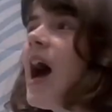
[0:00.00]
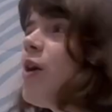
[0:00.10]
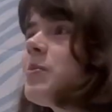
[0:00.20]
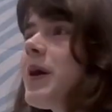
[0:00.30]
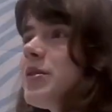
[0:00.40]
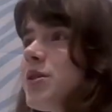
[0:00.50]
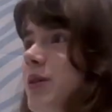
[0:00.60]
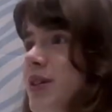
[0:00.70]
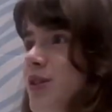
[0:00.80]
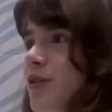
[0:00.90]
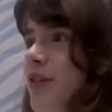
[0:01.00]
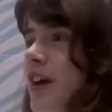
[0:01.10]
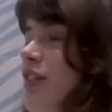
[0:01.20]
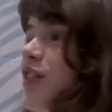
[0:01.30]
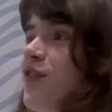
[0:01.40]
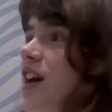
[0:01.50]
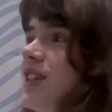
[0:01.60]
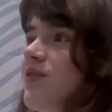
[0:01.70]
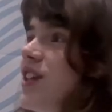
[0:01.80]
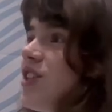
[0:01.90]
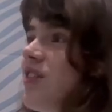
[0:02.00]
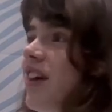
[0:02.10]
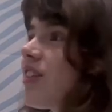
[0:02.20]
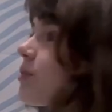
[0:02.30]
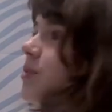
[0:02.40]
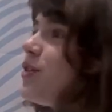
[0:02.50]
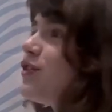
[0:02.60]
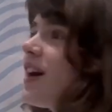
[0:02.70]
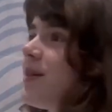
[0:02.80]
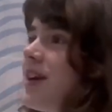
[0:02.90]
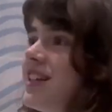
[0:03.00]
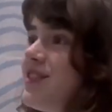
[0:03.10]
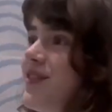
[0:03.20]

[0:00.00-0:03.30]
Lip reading: How about Toy Story, the first feature-length computer animated